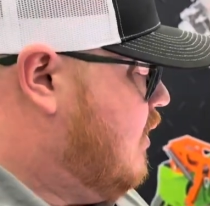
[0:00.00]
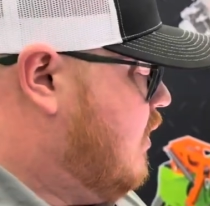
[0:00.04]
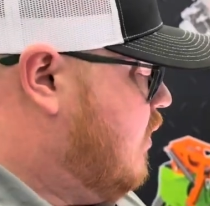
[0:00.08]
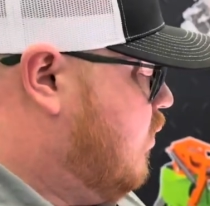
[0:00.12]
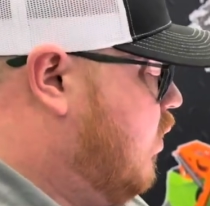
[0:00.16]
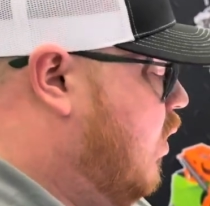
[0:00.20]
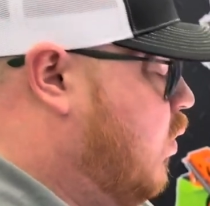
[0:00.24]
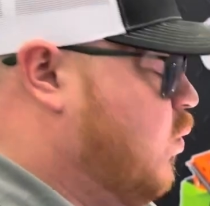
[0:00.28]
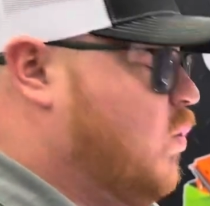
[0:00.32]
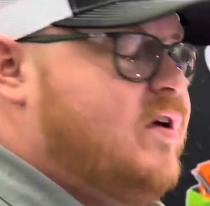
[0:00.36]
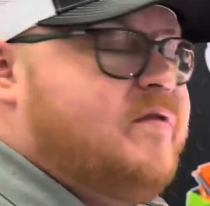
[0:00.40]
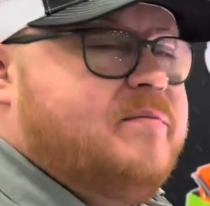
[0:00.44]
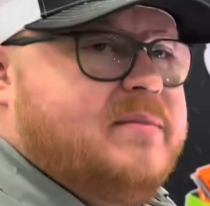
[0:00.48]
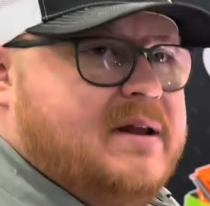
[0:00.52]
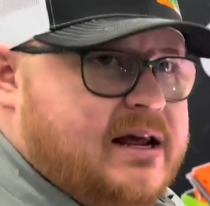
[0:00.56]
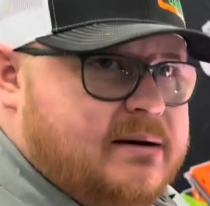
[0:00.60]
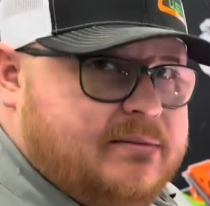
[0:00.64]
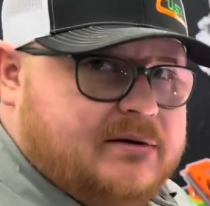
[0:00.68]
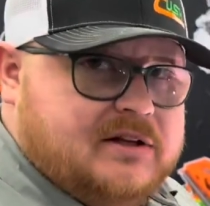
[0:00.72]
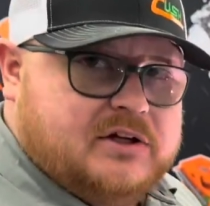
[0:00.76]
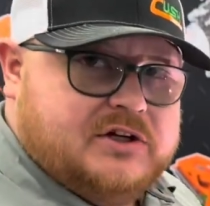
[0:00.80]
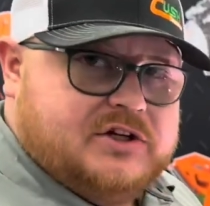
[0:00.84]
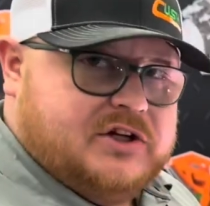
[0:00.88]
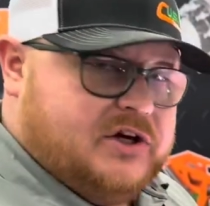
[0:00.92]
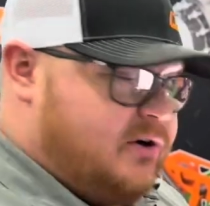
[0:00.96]
What we've been able
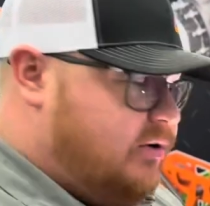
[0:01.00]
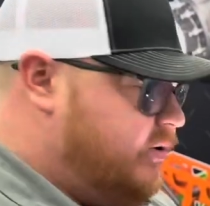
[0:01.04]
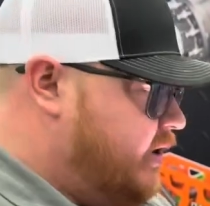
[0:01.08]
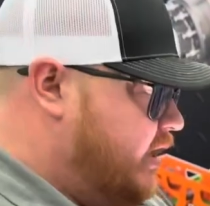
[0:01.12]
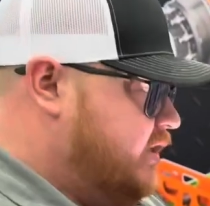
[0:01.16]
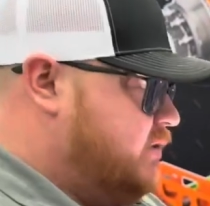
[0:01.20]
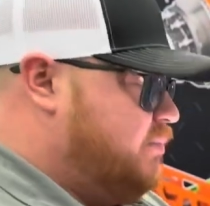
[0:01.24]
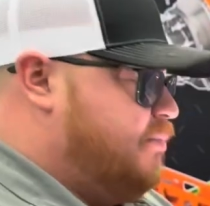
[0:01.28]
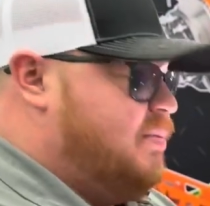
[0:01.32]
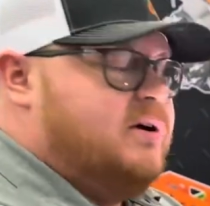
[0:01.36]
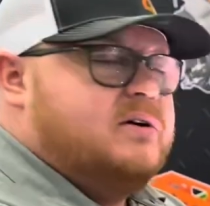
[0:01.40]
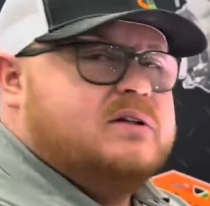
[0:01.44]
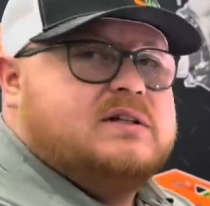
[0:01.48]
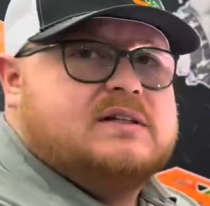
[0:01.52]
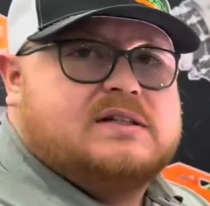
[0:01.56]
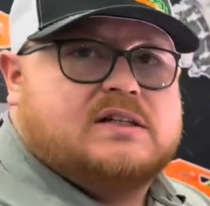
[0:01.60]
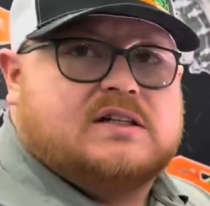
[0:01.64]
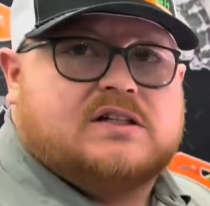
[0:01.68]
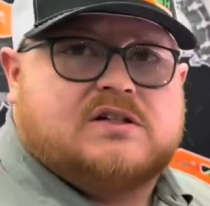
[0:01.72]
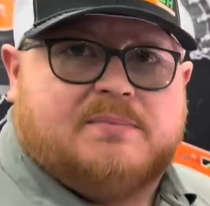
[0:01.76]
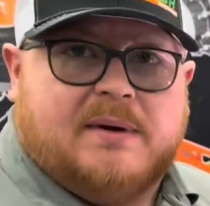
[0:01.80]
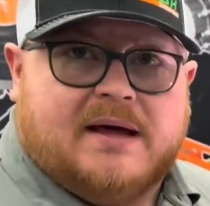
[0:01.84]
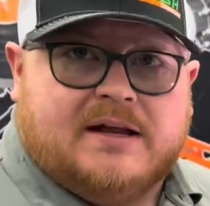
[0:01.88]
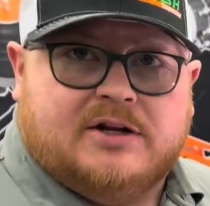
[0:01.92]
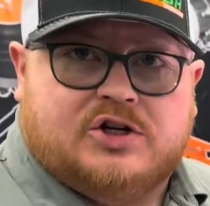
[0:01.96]
to do is build a
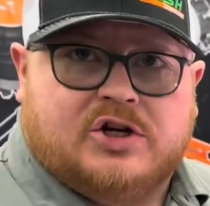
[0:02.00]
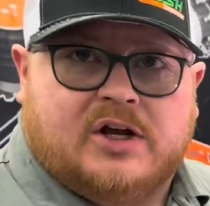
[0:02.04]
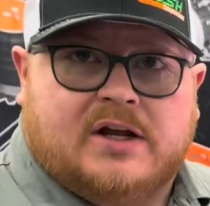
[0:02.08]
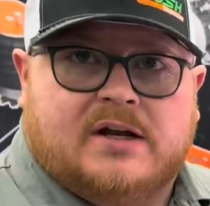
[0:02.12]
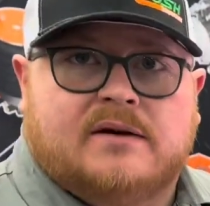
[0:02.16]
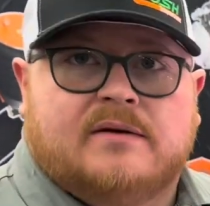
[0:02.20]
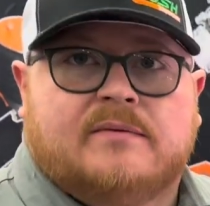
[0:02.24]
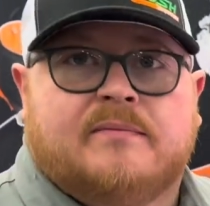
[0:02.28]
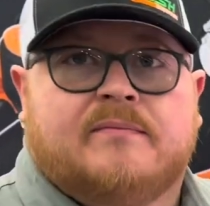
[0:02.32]
suspension